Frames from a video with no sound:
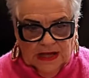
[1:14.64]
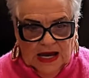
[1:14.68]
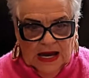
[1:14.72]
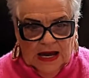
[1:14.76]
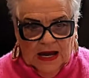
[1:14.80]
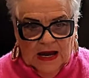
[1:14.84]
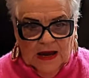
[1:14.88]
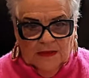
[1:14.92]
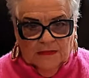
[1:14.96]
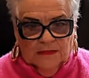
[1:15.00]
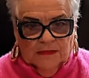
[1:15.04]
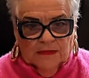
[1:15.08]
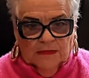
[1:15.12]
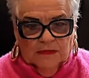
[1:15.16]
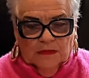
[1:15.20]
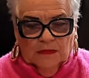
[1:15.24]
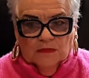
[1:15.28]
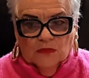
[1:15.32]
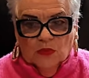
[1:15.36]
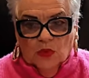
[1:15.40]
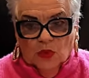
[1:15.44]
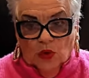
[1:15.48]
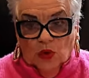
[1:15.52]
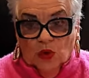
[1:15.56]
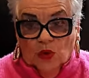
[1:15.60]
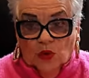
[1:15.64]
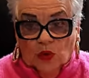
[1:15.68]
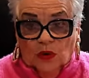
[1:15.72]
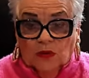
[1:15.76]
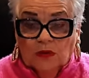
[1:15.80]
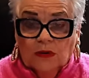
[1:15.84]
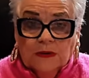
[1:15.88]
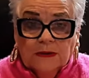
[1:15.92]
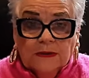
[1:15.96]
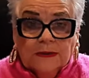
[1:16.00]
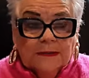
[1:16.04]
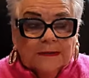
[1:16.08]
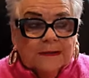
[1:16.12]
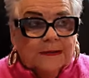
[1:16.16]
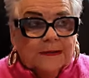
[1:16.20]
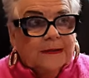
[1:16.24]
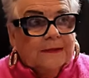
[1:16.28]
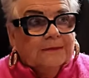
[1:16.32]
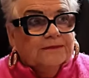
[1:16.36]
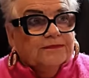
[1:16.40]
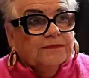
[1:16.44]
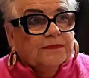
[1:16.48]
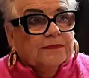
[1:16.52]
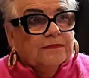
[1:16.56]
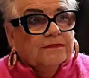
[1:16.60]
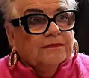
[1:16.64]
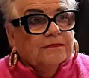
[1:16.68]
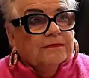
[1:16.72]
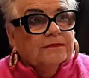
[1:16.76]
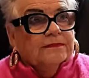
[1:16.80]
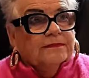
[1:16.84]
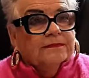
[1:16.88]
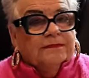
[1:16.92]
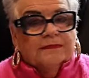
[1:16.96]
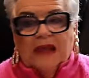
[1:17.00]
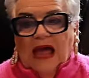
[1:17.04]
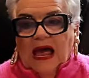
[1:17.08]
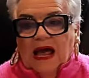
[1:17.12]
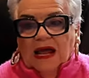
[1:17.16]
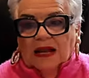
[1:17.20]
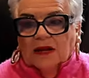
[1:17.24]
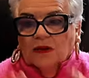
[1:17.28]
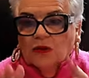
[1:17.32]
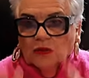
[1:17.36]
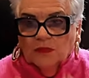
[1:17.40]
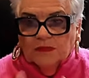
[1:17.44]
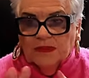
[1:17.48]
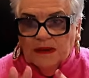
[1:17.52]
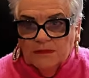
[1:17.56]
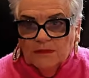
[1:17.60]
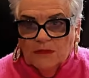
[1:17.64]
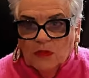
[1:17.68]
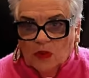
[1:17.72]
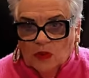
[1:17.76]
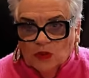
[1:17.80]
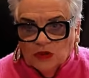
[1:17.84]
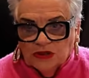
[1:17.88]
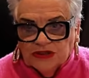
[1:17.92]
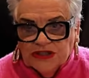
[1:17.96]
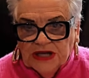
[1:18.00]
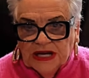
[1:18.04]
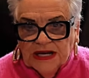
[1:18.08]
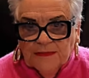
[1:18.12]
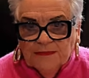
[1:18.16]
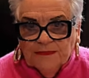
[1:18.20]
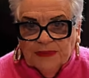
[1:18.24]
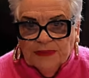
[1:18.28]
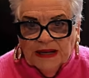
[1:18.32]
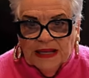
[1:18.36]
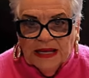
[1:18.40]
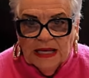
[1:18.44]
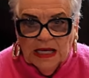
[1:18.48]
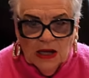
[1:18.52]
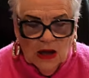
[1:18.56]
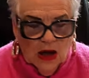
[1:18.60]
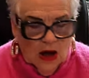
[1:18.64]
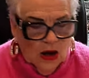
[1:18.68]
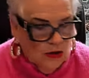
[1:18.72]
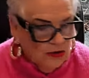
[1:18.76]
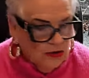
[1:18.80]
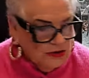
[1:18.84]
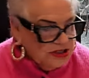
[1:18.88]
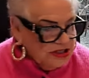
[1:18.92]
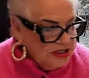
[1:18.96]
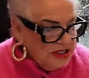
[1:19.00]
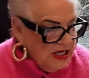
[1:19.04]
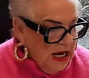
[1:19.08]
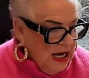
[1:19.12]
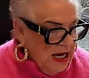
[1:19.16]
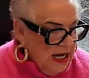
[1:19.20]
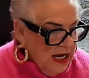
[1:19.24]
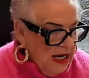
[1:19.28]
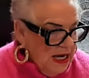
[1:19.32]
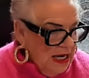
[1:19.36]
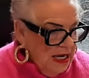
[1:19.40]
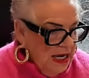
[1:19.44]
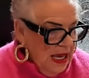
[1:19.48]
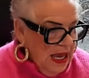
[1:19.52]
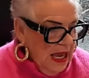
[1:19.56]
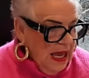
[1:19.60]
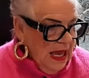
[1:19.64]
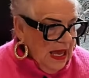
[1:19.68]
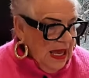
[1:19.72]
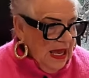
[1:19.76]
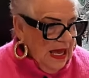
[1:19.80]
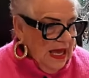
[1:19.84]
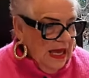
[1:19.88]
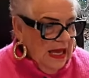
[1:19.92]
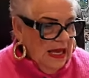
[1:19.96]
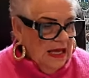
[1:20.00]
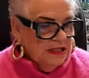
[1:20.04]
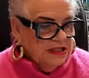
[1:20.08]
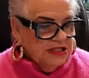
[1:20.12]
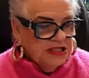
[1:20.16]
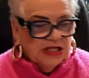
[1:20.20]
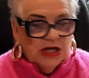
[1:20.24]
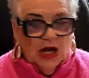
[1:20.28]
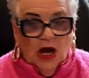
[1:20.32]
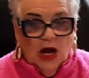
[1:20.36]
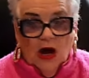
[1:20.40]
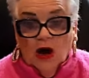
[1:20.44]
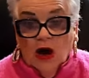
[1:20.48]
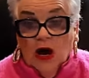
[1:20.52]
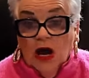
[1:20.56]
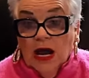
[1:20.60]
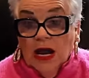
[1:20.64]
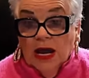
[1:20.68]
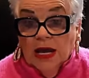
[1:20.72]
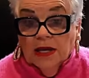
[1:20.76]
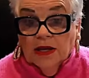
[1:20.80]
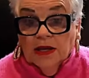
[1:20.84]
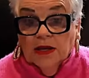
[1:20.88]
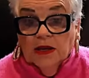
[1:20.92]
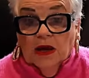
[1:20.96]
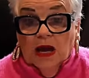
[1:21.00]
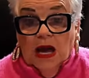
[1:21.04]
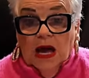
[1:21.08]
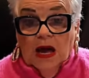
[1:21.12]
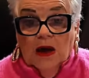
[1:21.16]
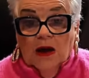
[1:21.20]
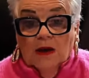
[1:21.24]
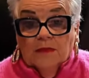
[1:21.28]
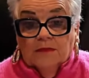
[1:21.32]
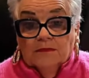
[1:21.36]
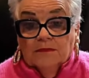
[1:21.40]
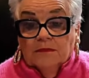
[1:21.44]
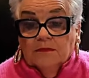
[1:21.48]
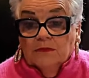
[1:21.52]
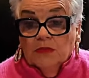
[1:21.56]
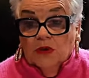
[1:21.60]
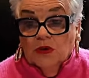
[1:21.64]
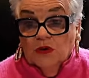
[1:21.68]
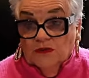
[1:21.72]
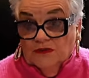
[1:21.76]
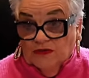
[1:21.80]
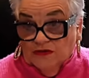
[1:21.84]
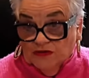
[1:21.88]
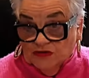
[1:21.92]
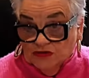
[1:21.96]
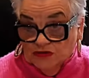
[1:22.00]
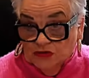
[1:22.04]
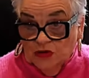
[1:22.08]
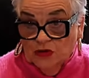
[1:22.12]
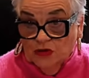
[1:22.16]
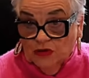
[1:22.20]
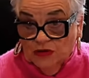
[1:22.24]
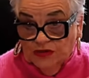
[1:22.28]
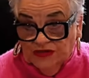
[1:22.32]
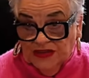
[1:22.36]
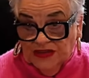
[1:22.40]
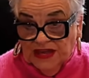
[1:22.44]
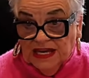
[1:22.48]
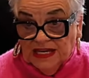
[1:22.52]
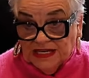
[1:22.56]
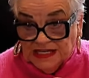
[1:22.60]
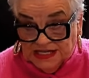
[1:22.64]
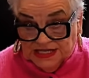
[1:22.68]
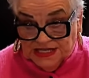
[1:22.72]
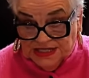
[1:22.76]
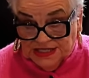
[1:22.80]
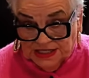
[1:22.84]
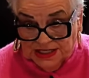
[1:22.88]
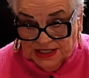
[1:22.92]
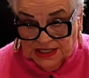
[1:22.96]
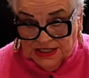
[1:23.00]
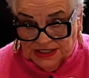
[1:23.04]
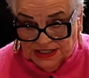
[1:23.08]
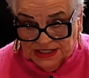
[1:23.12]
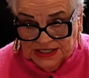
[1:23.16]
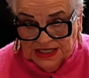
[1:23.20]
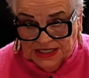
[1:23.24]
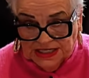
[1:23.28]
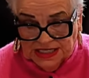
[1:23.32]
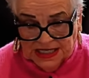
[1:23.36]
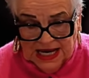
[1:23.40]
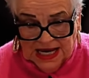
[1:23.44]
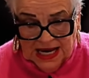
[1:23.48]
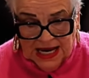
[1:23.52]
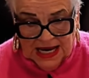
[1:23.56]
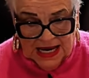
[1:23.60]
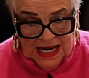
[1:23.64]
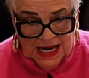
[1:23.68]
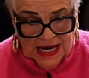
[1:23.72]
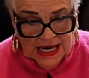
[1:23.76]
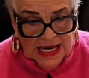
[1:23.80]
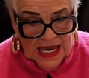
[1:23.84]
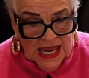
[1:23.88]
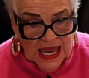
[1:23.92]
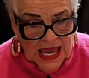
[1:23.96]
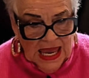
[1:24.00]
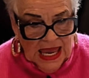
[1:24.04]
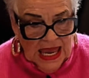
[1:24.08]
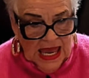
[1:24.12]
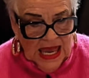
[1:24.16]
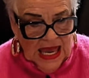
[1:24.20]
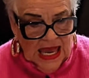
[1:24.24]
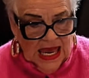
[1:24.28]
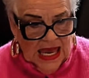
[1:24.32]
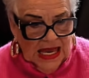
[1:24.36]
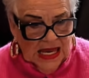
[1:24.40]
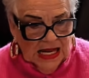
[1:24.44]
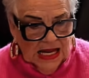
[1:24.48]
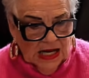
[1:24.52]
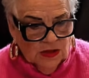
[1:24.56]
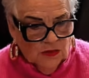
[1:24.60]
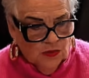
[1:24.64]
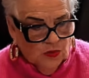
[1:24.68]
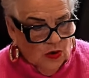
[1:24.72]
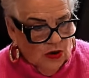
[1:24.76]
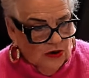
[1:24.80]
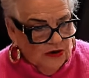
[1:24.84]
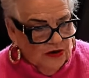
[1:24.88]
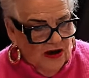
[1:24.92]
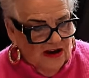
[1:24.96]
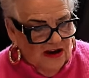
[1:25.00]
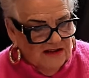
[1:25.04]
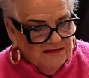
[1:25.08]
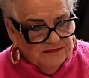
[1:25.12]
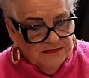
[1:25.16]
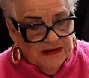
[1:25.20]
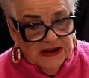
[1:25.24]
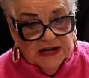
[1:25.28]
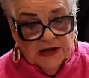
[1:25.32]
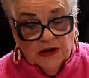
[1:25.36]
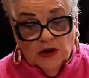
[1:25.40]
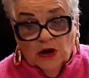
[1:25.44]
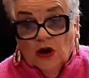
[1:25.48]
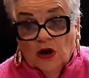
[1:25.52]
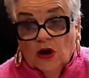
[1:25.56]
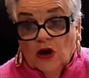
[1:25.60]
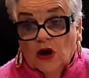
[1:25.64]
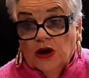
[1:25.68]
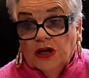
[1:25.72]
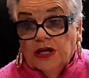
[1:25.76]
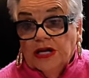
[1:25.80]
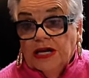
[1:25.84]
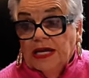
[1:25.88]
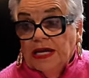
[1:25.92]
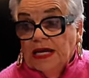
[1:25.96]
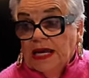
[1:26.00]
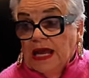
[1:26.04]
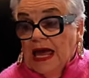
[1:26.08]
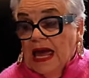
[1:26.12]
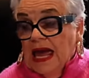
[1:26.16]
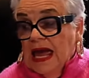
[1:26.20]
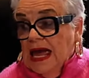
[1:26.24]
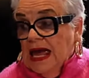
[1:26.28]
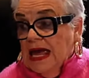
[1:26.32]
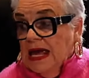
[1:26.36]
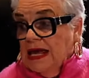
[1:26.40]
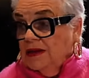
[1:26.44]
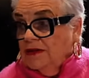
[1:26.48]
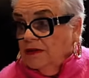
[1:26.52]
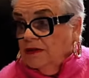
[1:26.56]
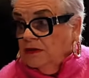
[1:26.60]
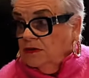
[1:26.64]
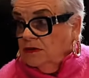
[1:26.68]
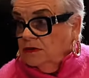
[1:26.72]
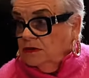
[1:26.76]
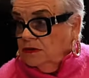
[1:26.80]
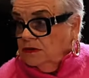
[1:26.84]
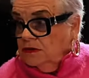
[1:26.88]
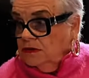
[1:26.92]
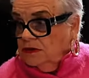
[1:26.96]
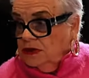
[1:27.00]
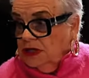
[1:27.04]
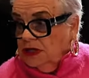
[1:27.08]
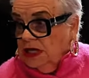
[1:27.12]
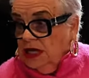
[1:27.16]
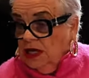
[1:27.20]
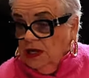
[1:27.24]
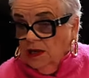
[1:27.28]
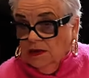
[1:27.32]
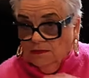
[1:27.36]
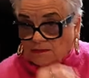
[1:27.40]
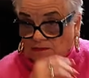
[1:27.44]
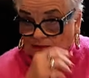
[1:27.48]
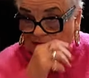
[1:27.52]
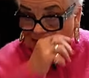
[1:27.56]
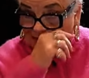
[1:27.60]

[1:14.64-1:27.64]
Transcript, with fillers: um, more, um, a little bit more deeply. I'll say as I um, move through this today and what I've been learning and the